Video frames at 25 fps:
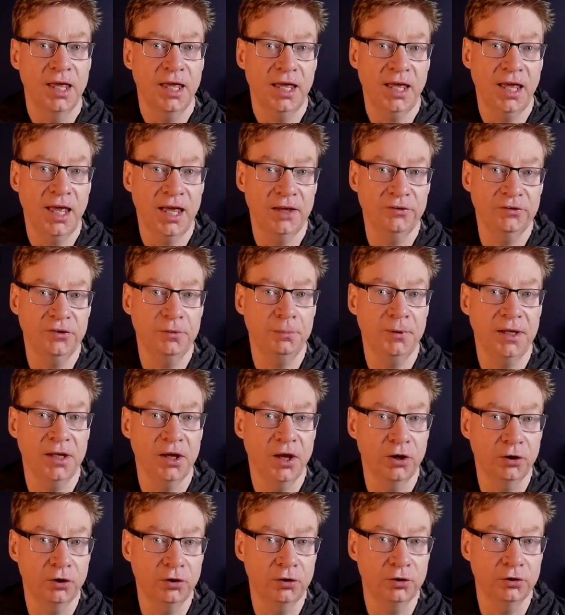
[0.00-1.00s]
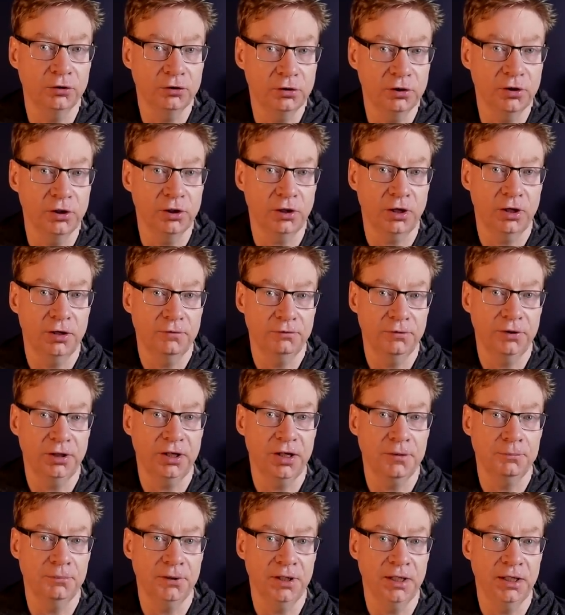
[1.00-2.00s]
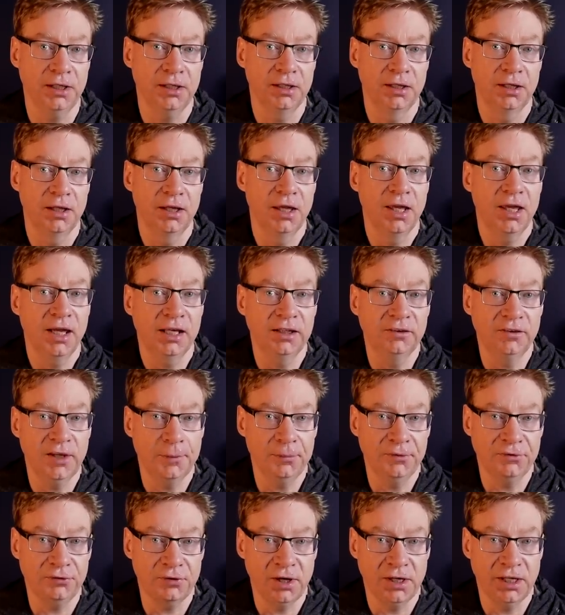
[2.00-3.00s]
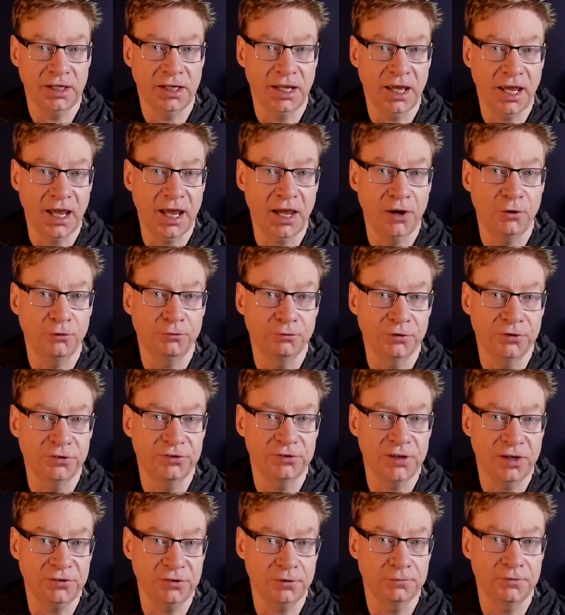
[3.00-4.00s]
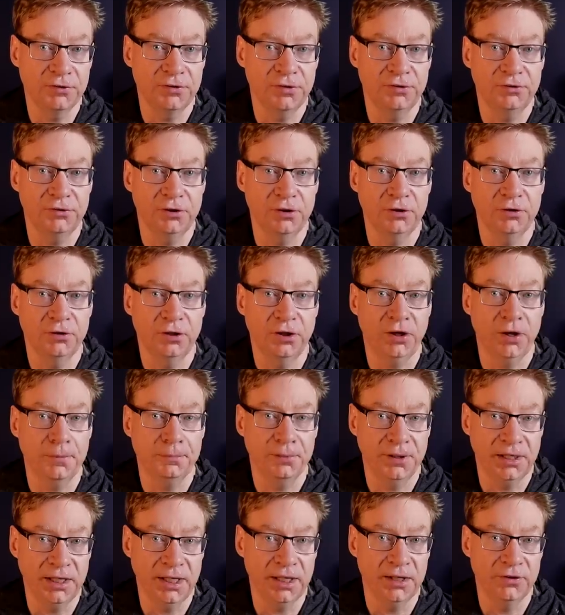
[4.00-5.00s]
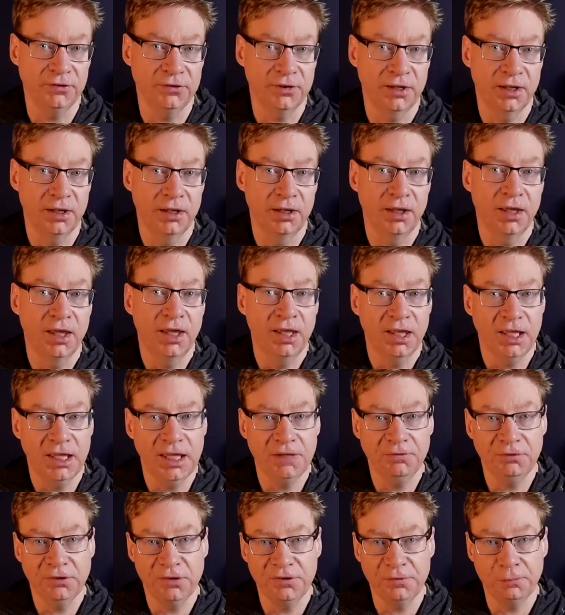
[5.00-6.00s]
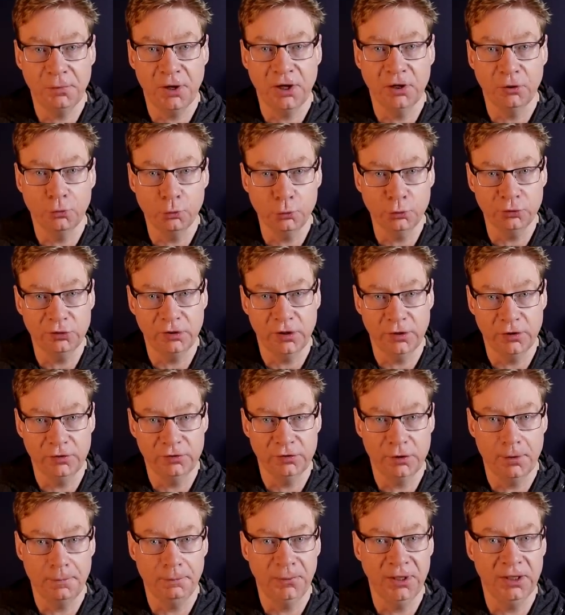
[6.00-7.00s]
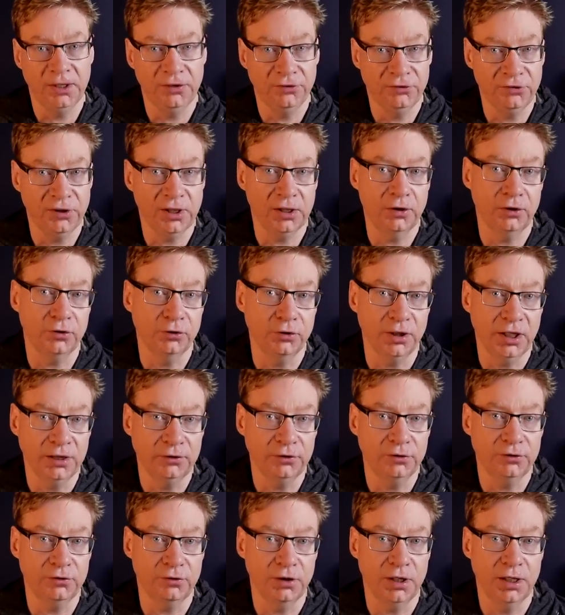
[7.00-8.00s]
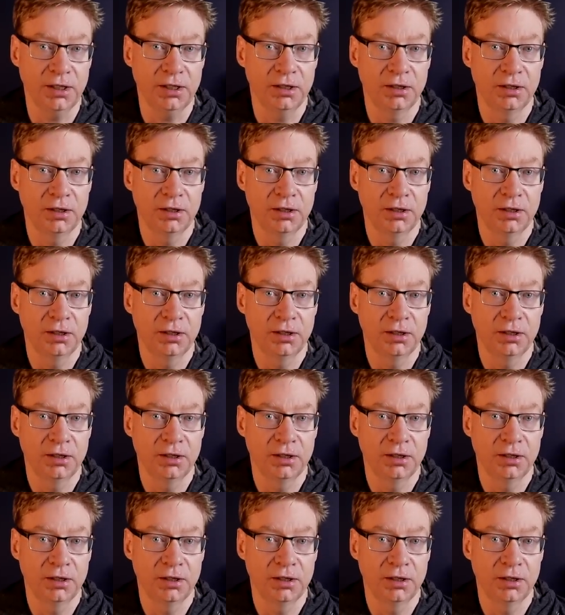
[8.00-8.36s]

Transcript: it has to be a good look for the company in demonstrating how recession resistant the company is, even despite autos being a cyclical industry.